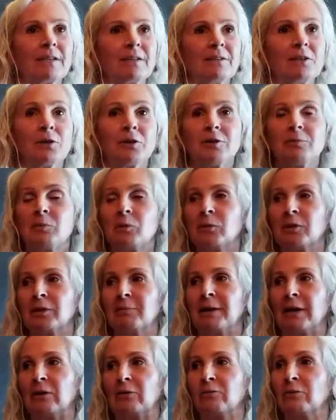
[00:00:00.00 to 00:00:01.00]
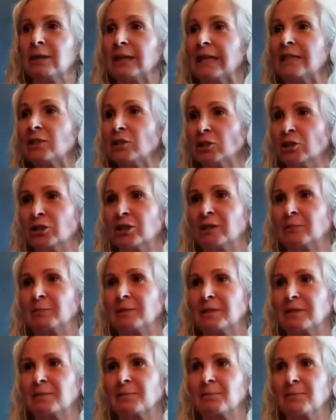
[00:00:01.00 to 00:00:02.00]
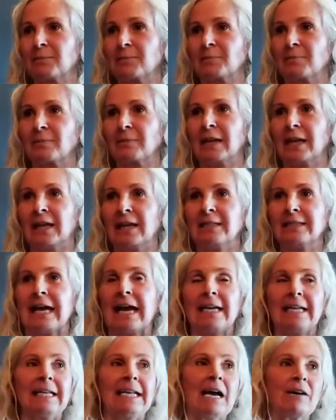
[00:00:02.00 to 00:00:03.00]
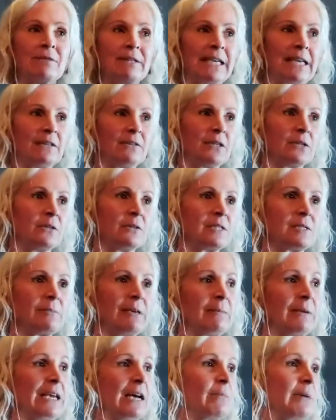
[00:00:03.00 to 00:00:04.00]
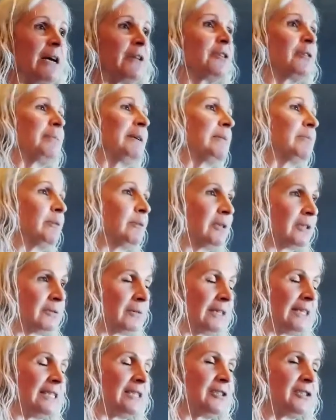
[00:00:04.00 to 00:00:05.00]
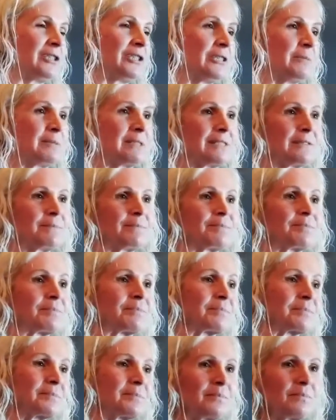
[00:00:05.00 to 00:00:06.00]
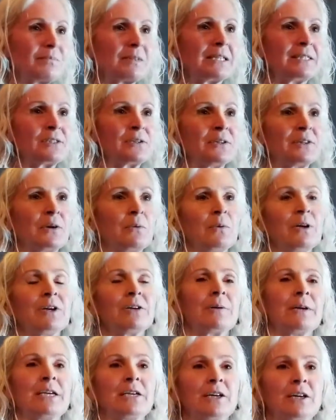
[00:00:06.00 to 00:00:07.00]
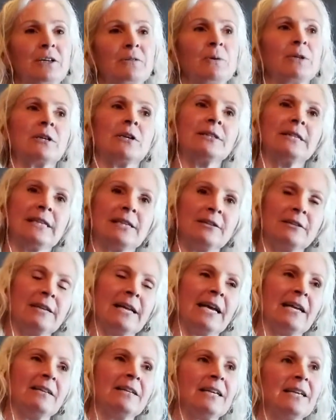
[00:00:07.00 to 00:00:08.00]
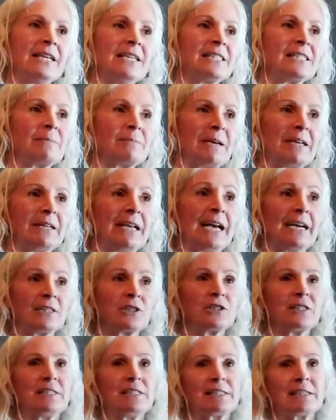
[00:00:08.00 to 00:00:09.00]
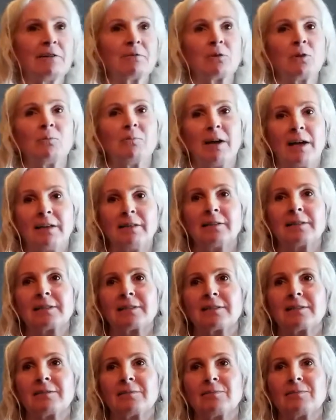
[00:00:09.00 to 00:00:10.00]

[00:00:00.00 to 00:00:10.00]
learn more about relationships and how to navigate those and maybe help other people with relationships. So I thought, where do I go? Went on the internet, spent actually several months